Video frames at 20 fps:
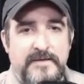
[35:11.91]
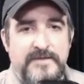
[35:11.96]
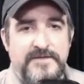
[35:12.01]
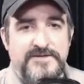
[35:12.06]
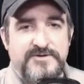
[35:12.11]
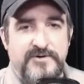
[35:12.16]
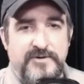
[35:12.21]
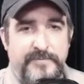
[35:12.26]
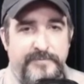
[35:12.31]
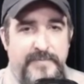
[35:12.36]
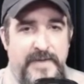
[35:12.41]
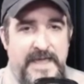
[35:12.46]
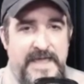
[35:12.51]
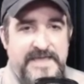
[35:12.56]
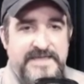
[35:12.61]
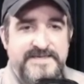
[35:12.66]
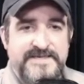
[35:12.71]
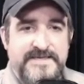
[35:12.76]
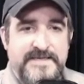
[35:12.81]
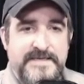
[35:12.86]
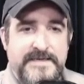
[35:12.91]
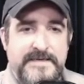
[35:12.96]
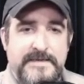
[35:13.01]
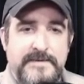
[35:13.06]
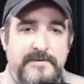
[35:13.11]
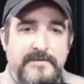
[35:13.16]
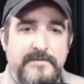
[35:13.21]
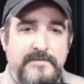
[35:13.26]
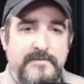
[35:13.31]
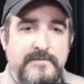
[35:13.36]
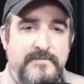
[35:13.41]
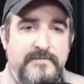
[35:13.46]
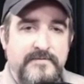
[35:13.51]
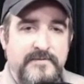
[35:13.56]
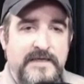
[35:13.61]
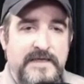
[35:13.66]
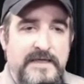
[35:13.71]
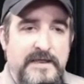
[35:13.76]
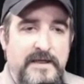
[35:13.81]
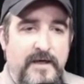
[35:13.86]
sort of pacing
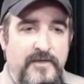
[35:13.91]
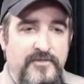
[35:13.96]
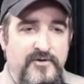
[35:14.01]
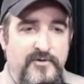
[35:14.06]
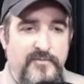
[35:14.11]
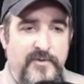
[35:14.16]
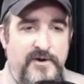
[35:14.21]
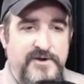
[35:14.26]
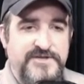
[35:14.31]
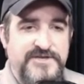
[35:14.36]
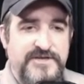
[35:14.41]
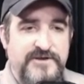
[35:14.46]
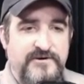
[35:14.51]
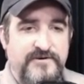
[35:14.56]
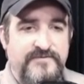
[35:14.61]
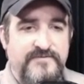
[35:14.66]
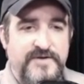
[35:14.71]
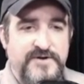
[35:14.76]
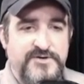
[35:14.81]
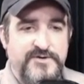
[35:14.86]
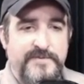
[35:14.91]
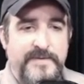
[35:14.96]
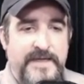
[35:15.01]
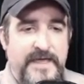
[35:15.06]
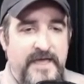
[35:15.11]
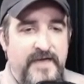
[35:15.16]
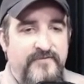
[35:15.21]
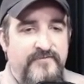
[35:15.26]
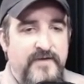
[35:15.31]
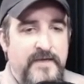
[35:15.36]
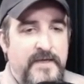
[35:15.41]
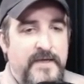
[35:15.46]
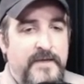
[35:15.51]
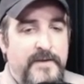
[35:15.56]
that other parts of your adventure may have,